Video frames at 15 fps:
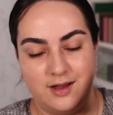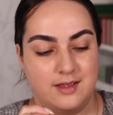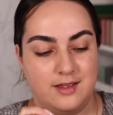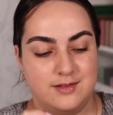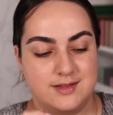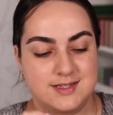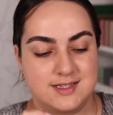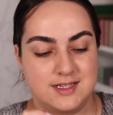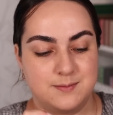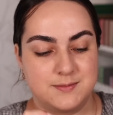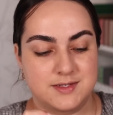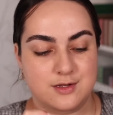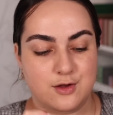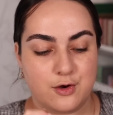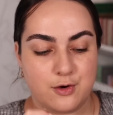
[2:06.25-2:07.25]
It
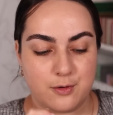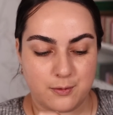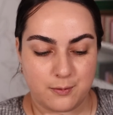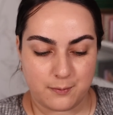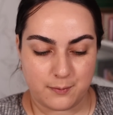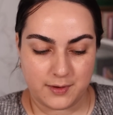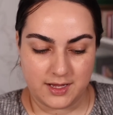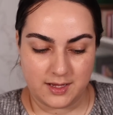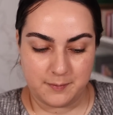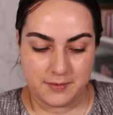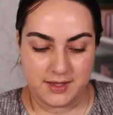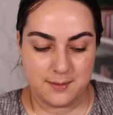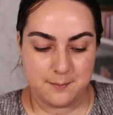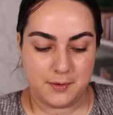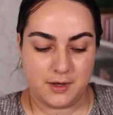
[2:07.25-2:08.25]
seems creamy,